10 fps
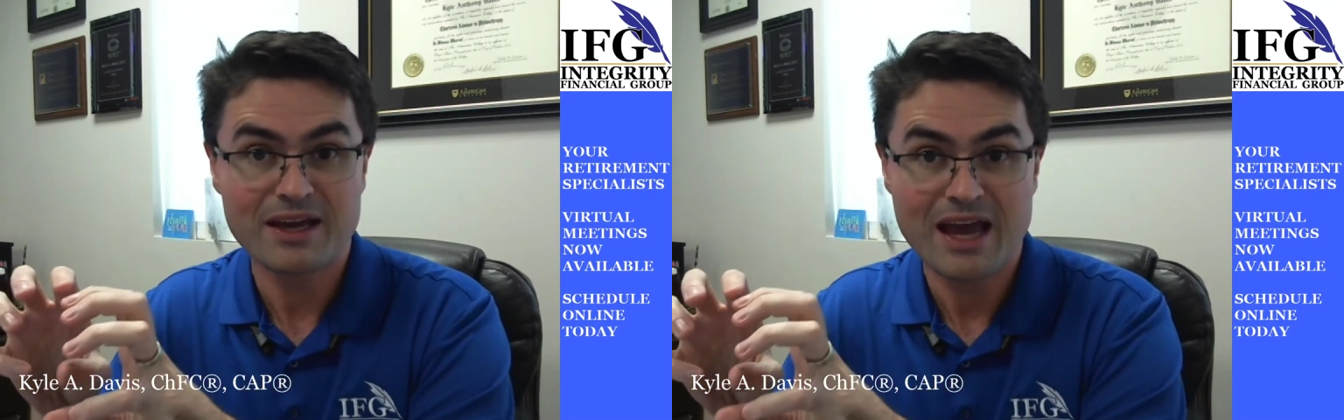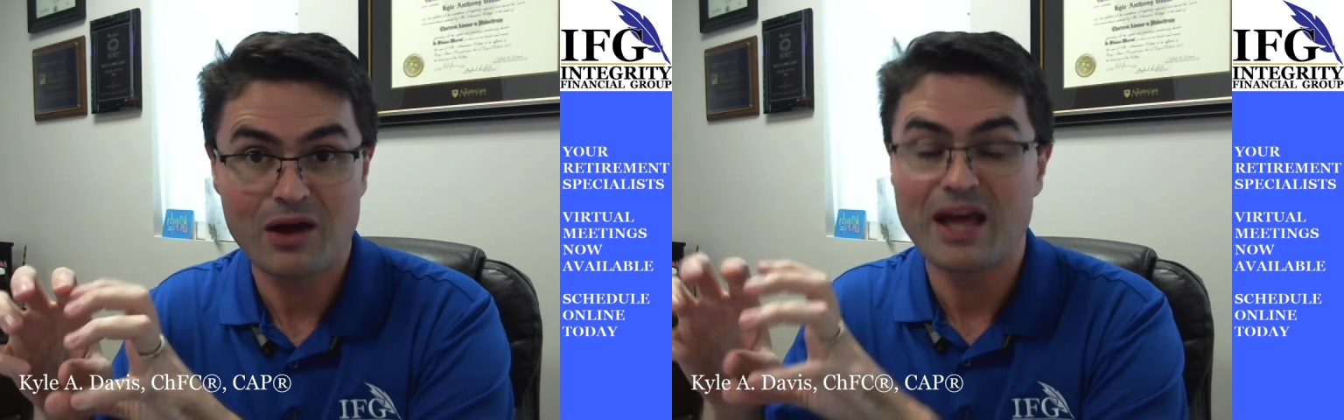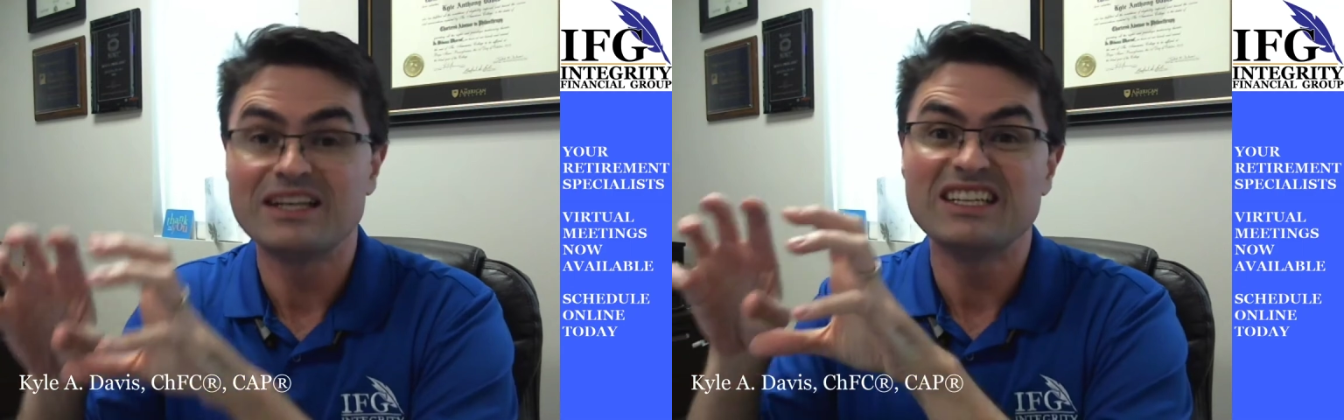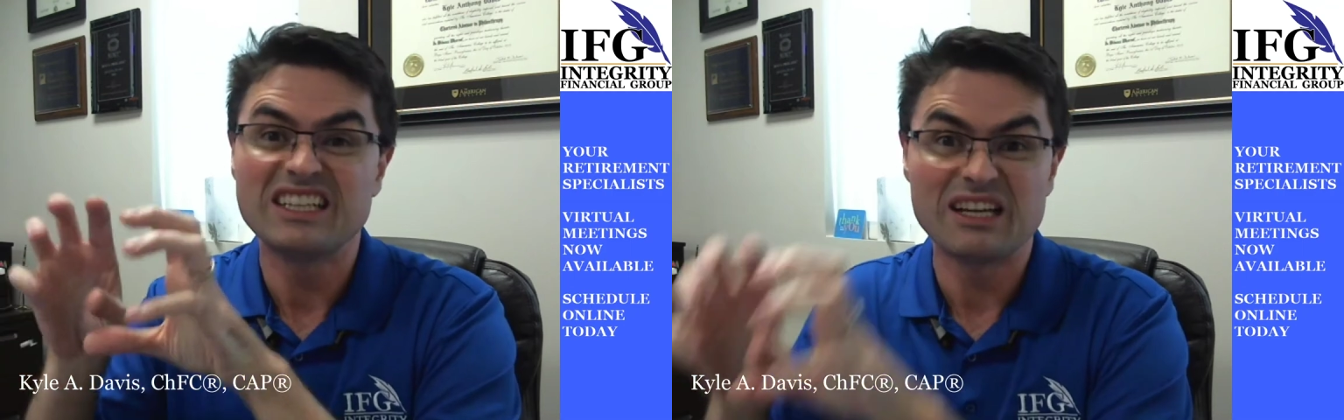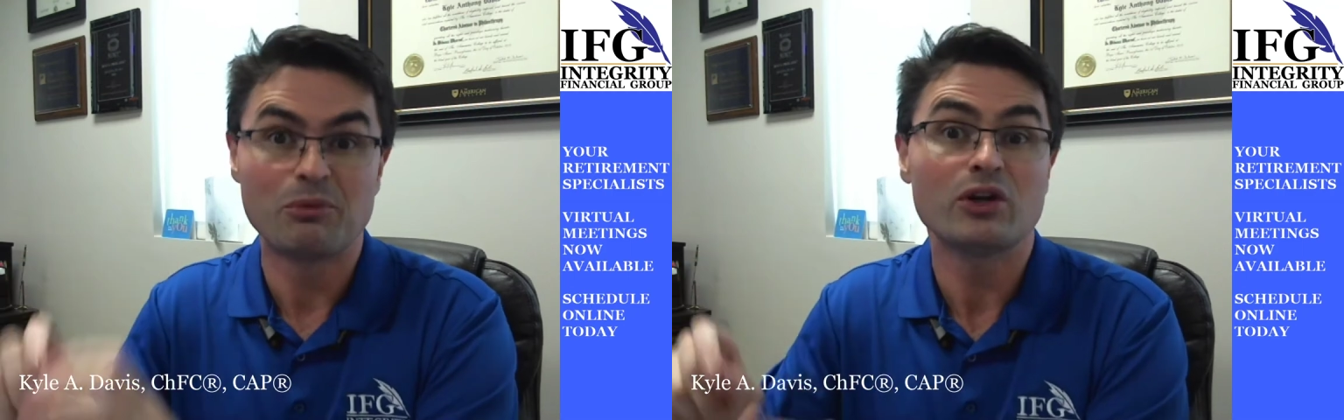account and
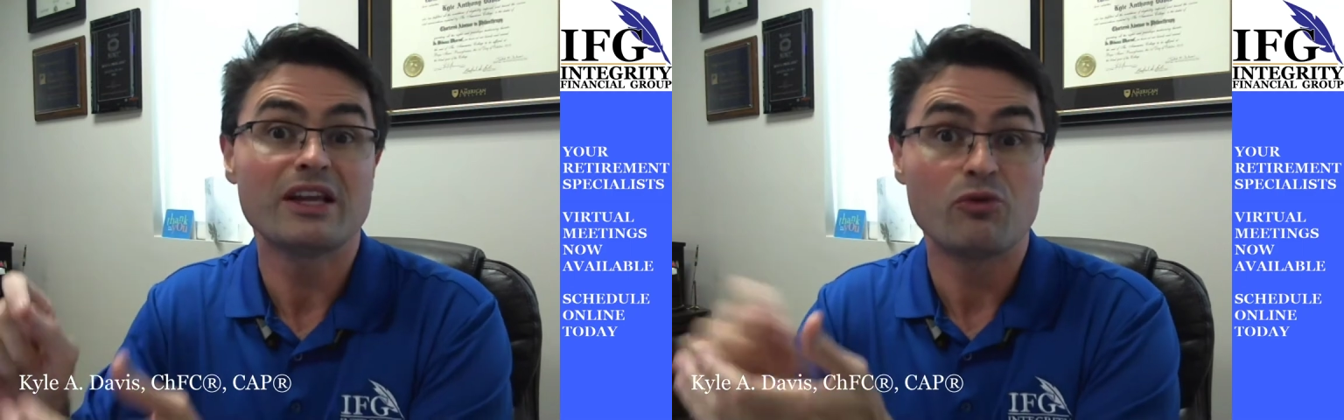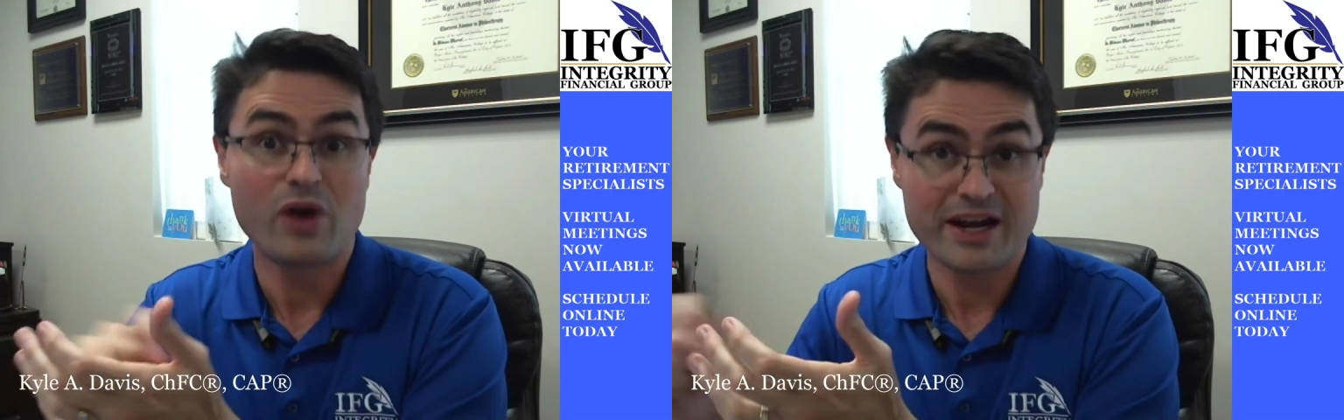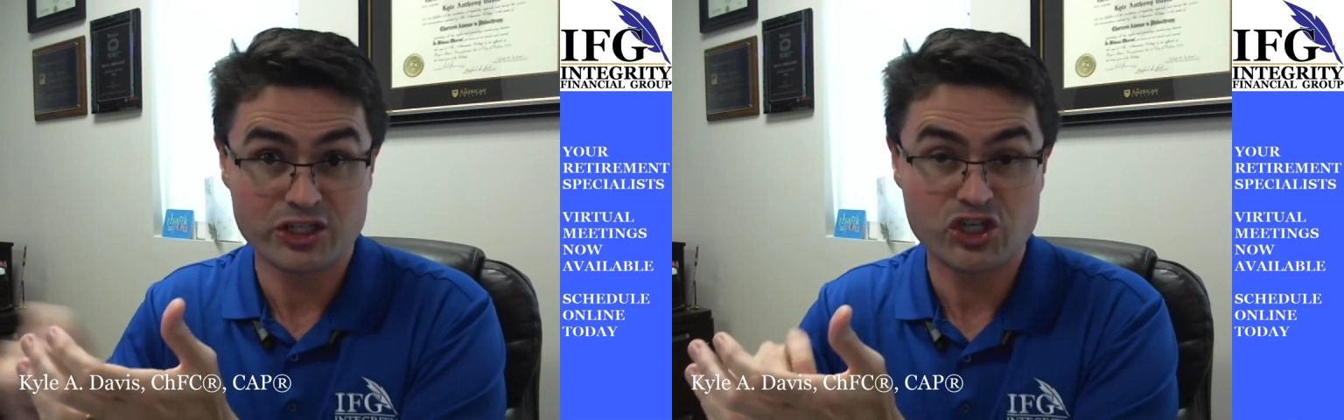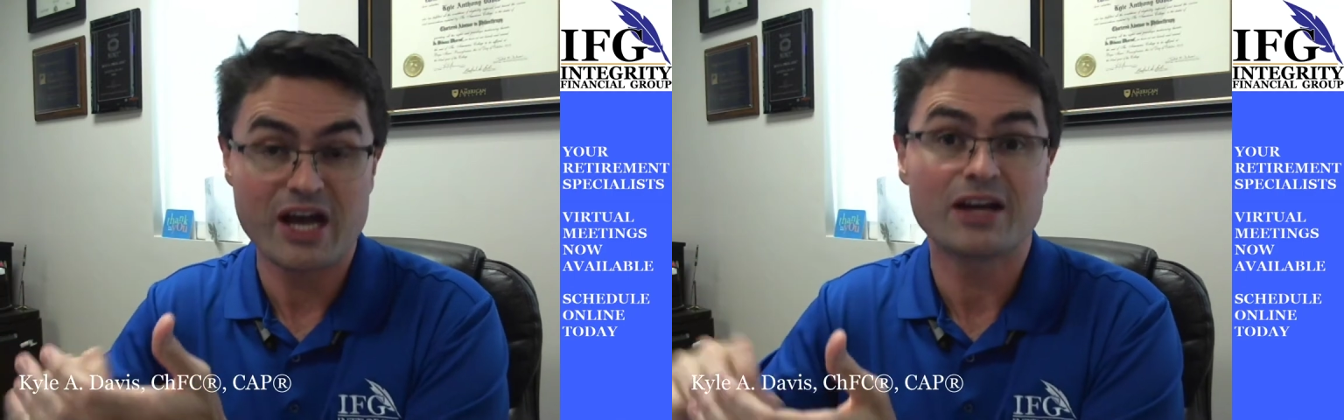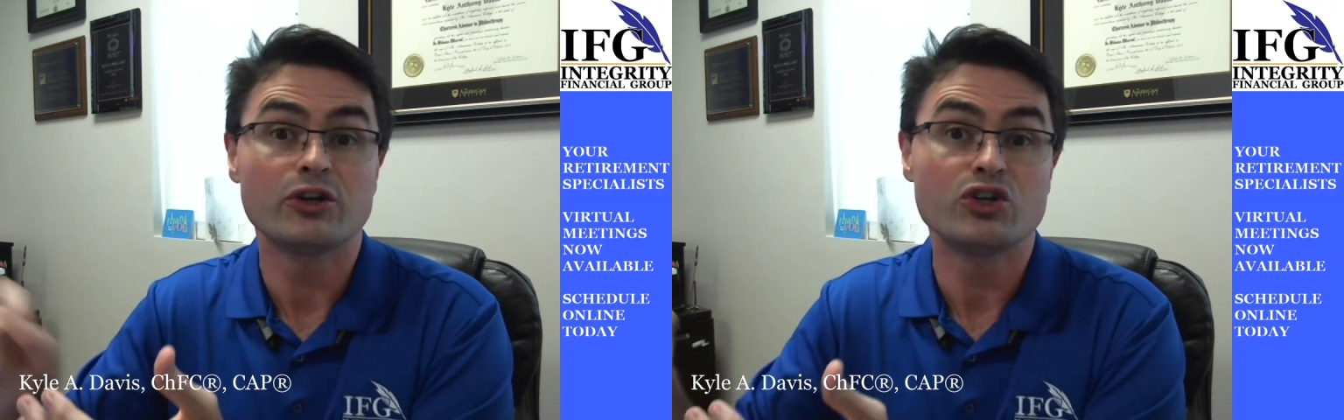deliberately write a
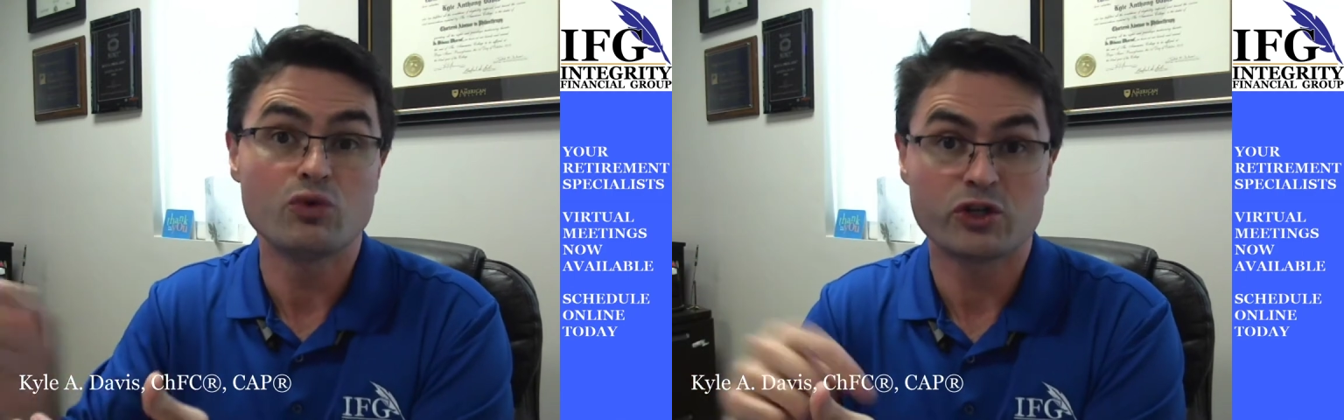check or do